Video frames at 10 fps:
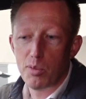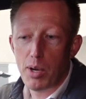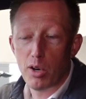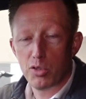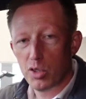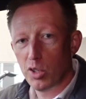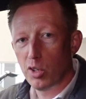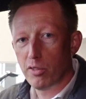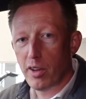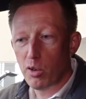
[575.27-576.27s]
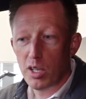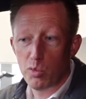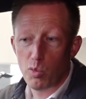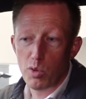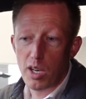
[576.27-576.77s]
pair it to your phone
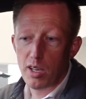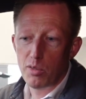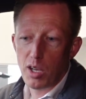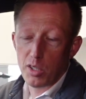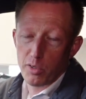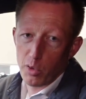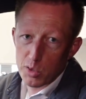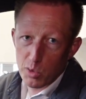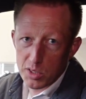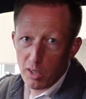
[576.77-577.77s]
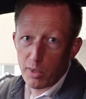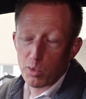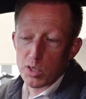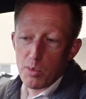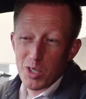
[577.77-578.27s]
and on your phone's cell
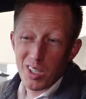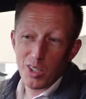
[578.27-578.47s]
phone reception,